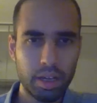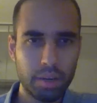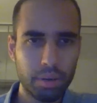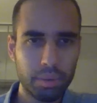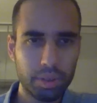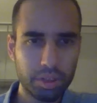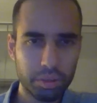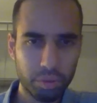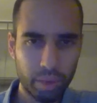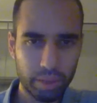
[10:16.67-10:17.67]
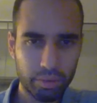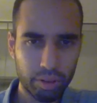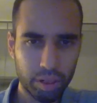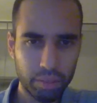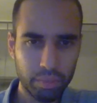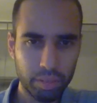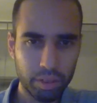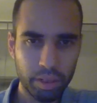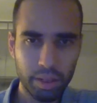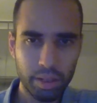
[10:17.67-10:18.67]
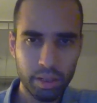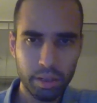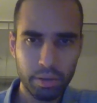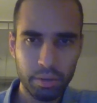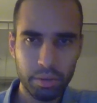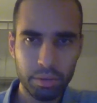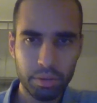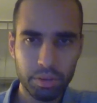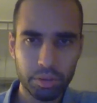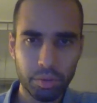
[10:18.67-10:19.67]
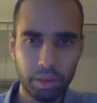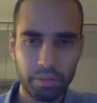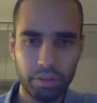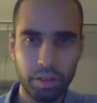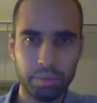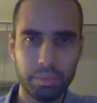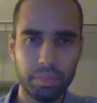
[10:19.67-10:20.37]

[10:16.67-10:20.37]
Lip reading: We were too quick for him. We were too quick for him.